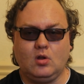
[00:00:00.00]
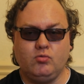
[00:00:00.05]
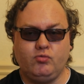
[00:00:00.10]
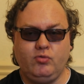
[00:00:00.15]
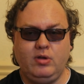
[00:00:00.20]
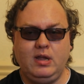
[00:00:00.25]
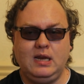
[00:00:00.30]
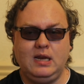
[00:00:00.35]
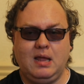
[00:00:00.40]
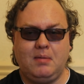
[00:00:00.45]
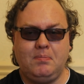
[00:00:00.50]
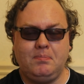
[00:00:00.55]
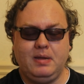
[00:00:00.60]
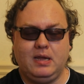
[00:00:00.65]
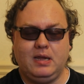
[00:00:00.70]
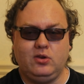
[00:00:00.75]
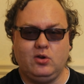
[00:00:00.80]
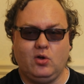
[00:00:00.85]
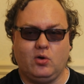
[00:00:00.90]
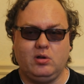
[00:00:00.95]
real
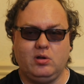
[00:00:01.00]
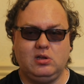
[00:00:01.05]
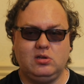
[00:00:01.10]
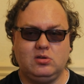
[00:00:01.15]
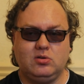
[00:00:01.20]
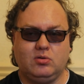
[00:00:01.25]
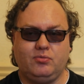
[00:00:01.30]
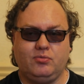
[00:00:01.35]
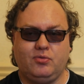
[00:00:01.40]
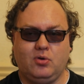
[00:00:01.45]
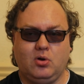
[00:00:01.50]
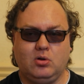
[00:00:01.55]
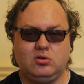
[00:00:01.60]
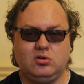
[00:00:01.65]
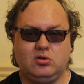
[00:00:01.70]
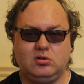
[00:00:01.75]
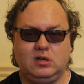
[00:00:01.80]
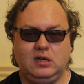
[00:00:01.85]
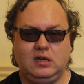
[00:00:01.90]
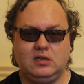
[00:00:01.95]
ambient noise,
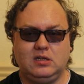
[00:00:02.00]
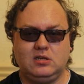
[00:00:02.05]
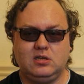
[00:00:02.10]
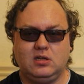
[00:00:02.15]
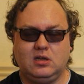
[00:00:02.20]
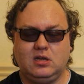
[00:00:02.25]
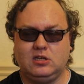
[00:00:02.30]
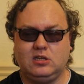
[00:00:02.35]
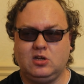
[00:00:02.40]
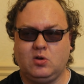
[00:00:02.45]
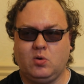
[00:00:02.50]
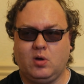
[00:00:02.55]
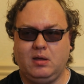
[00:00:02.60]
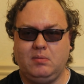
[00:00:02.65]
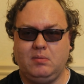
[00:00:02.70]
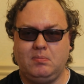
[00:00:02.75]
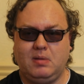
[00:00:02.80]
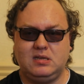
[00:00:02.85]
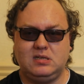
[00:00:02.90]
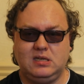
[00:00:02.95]
unfortunately, is, is
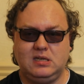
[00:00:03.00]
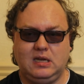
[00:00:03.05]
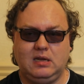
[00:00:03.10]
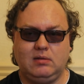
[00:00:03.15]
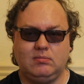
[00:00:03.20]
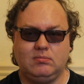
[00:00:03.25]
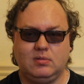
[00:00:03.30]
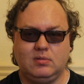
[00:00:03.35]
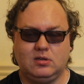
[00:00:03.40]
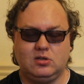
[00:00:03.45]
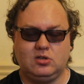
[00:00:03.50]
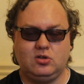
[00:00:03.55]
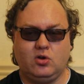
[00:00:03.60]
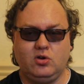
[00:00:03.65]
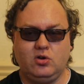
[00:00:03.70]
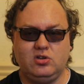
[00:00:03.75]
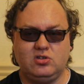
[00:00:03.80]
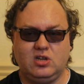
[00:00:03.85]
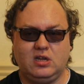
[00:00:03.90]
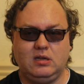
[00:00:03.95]
quite messy, it's
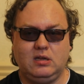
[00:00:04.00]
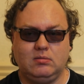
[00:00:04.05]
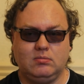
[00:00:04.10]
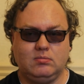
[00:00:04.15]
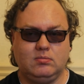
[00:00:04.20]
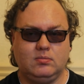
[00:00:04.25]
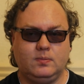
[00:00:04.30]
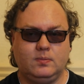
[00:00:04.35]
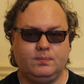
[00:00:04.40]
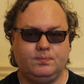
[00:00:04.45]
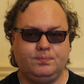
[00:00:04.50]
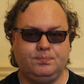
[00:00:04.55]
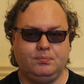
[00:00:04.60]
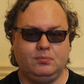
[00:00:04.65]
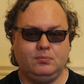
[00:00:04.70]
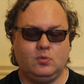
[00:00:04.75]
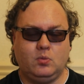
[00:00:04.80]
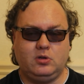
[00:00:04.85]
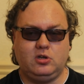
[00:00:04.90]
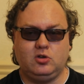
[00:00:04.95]
noisy,
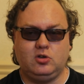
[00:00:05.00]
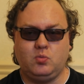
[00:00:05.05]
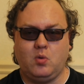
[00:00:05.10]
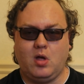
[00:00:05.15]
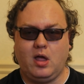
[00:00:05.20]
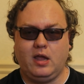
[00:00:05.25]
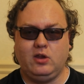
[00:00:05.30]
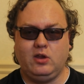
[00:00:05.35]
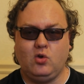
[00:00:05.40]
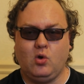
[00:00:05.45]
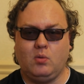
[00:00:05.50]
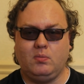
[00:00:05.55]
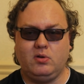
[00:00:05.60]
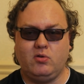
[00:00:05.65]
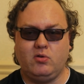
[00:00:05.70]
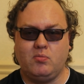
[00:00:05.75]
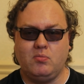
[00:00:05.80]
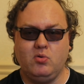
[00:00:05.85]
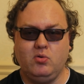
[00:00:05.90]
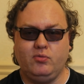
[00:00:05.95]
which is why you normally
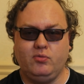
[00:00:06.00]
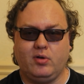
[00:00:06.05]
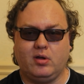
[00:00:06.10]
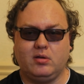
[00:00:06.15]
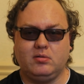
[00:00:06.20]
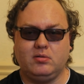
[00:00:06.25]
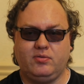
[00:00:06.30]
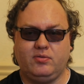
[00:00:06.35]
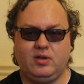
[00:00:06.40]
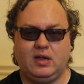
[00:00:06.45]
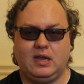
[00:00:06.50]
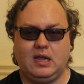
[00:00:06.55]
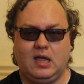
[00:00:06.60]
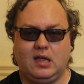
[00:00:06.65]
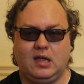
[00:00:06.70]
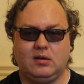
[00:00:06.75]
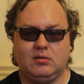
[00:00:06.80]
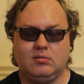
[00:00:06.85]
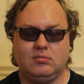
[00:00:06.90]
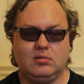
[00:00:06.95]
remove it if you
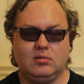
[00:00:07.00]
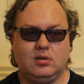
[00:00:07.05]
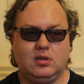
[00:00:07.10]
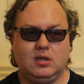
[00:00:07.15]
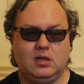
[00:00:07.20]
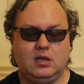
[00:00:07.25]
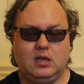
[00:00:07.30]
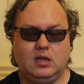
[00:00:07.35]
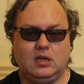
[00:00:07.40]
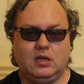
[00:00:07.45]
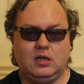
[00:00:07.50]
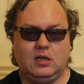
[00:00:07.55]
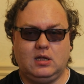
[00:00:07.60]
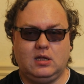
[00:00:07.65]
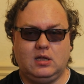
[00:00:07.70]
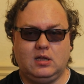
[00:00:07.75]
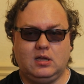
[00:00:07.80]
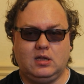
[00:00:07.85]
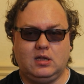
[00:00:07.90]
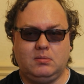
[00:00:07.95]
can.
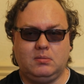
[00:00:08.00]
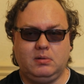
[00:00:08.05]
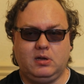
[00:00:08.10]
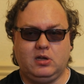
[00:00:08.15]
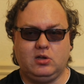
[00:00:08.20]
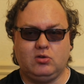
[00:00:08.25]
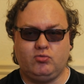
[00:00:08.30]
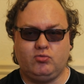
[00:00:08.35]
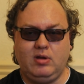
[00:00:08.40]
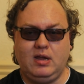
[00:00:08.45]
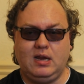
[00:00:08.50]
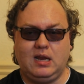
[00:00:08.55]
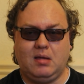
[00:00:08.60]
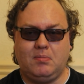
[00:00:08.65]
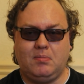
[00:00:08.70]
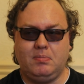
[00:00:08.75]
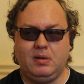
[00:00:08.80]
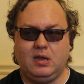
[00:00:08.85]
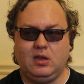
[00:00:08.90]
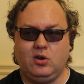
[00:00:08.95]
Uh, because real
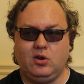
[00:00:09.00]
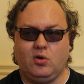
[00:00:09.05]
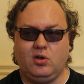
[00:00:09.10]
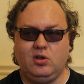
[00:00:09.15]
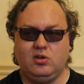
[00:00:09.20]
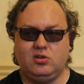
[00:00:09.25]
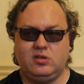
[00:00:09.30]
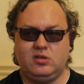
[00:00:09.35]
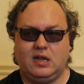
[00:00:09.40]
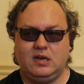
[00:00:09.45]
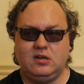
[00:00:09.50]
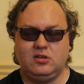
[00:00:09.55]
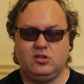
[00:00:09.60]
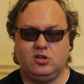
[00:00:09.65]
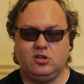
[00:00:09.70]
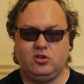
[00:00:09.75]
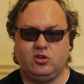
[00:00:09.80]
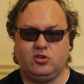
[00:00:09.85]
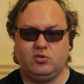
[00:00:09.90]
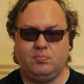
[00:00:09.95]
ambient noise tends
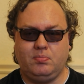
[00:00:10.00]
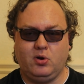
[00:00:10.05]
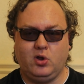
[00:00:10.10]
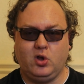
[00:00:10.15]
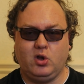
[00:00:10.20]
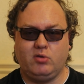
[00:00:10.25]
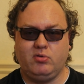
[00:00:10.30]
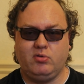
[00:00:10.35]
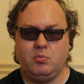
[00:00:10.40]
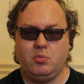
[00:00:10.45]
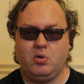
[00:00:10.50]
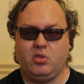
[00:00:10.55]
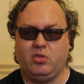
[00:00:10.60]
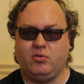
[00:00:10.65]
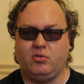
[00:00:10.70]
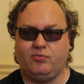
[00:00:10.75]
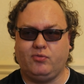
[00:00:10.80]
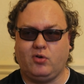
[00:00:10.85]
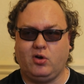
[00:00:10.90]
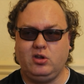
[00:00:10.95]
to just blur in with
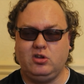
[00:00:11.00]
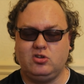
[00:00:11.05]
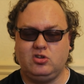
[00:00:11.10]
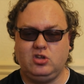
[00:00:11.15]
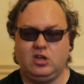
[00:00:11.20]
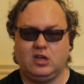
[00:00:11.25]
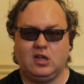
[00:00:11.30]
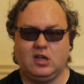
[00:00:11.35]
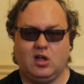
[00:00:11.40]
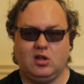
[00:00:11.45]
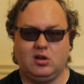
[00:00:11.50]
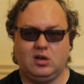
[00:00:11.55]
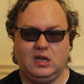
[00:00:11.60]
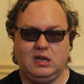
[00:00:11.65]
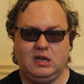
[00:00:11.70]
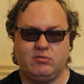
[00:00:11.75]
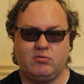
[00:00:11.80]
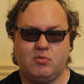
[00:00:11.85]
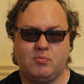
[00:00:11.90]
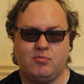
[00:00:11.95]
the voice and you can't
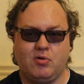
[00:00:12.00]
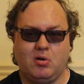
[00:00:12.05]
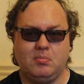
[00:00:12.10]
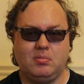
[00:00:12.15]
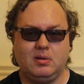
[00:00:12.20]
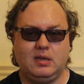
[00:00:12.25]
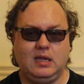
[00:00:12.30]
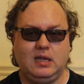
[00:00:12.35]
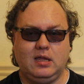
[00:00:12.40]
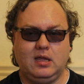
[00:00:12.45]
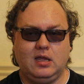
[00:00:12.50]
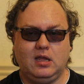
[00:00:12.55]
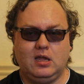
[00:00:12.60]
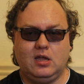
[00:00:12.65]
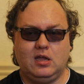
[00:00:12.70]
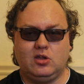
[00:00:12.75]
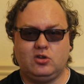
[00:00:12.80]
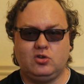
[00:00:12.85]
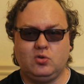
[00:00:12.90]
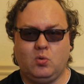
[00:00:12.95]
hear it properly.
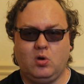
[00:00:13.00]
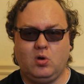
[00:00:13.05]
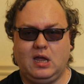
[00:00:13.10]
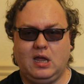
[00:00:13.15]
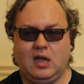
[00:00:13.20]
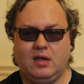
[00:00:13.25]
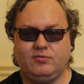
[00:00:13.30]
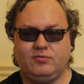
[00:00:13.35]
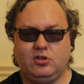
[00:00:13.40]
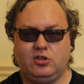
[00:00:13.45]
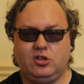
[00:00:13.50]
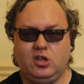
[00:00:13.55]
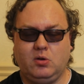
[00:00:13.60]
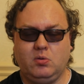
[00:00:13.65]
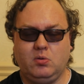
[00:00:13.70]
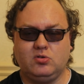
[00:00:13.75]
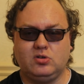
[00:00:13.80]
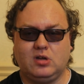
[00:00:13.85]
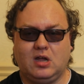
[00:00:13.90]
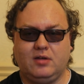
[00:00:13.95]
So you have to
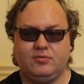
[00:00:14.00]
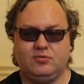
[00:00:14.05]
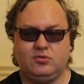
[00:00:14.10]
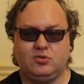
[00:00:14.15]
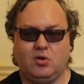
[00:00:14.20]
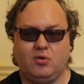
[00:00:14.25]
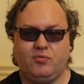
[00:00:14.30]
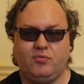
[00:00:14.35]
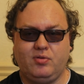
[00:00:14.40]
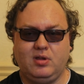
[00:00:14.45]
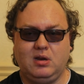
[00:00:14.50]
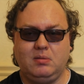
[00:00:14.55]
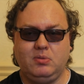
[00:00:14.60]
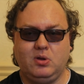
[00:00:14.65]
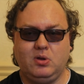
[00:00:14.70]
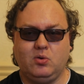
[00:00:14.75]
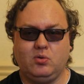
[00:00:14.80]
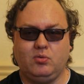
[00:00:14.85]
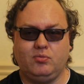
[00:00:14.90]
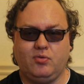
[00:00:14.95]
do is you have to sort of film
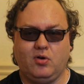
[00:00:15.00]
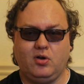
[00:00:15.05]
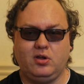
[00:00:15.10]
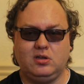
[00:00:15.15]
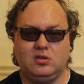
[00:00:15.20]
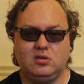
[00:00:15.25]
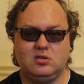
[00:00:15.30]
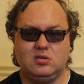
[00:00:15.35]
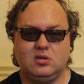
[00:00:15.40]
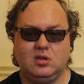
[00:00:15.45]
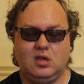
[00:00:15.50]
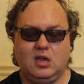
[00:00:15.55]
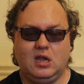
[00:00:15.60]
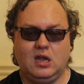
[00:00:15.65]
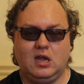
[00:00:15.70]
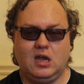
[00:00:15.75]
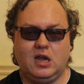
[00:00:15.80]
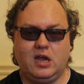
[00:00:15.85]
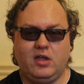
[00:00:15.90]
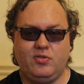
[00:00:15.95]
your own voice
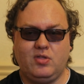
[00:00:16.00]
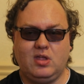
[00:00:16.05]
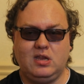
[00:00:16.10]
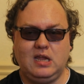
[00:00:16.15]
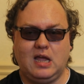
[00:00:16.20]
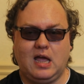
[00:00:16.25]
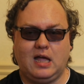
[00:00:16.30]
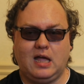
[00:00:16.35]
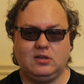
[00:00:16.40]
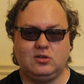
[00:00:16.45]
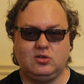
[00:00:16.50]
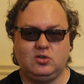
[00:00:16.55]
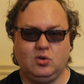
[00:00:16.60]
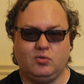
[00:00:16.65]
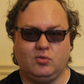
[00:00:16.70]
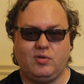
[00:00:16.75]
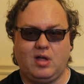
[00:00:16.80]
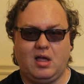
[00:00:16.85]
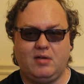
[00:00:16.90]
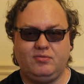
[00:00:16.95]
and then you add
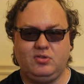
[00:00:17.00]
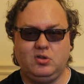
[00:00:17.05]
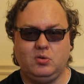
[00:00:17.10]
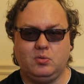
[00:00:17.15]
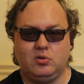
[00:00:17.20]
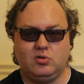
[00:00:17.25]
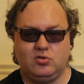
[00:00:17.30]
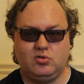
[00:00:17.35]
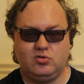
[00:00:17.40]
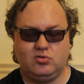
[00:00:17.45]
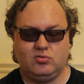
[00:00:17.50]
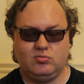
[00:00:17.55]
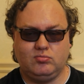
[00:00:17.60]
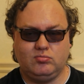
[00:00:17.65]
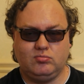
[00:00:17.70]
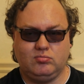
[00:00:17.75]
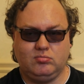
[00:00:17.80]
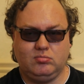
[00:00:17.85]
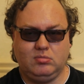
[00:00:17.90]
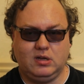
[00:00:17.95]
stuff afterwards,
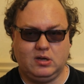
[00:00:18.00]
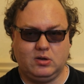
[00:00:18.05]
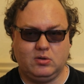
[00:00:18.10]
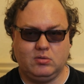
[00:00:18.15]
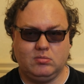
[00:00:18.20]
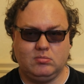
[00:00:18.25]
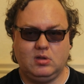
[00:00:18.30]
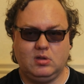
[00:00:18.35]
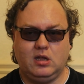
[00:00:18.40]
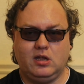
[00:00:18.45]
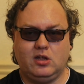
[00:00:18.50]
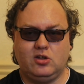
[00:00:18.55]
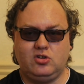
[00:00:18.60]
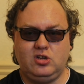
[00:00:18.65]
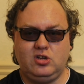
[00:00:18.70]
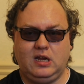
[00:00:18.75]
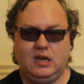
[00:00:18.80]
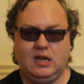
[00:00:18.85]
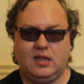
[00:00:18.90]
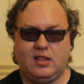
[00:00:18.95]
you know.
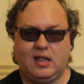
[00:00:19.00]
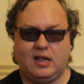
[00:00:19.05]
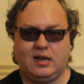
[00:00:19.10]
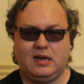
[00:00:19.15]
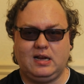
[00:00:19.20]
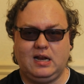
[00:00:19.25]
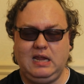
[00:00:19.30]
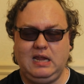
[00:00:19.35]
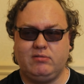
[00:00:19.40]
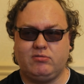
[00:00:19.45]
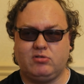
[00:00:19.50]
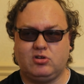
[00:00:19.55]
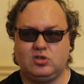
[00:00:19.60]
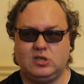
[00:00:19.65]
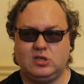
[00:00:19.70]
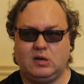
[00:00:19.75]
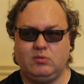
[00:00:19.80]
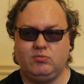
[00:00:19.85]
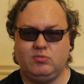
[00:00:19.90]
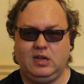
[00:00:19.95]
So you get that clearer
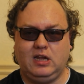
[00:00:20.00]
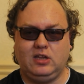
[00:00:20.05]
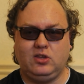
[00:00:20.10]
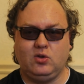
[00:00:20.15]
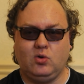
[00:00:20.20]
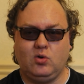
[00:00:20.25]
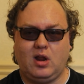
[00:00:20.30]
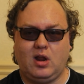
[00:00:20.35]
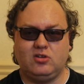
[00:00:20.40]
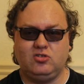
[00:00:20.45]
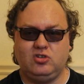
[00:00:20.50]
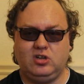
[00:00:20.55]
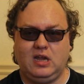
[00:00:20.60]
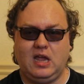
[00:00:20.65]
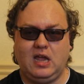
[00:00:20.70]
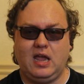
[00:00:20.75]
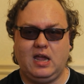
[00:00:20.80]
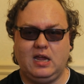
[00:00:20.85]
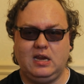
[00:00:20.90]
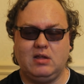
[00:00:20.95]
sound that you don't actually
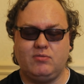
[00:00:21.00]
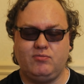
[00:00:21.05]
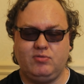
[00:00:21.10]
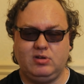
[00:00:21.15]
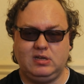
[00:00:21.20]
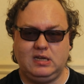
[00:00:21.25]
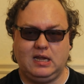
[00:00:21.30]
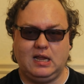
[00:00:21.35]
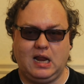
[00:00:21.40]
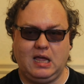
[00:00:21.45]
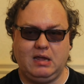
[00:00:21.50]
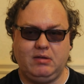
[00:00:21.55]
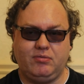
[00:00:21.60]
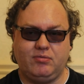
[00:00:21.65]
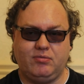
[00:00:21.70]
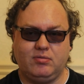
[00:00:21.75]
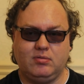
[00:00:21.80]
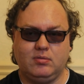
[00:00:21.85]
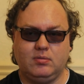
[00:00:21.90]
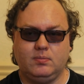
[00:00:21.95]
get in everyday
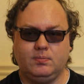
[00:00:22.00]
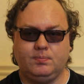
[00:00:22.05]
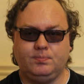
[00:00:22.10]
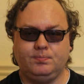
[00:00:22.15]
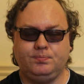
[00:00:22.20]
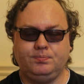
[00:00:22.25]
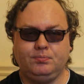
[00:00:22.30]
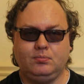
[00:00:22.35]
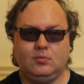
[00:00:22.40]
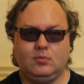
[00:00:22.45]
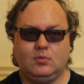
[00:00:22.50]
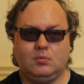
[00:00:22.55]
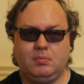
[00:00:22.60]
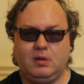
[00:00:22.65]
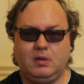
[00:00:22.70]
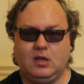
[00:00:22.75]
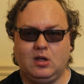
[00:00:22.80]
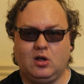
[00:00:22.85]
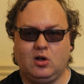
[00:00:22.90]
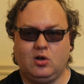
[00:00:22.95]
life.
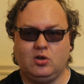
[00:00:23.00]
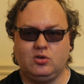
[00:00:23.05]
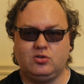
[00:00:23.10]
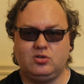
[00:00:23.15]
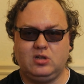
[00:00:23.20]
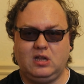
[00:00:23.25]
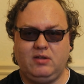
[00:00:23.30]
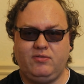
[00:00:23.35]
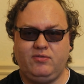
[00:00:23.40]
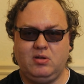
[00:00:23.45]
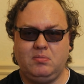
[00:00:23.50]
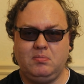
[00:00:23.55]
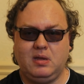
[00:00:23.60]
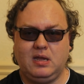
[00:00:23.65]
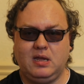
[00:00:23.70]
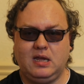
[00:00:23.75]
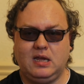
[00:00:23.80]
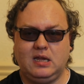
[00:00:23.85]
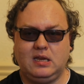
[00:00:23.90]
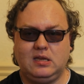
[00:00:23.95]
Because if you
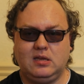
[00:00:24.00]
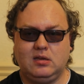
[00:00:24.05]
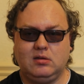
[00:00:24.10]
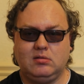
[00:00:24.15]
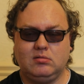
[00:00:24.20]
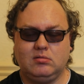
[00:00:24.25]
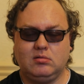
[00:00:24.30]
made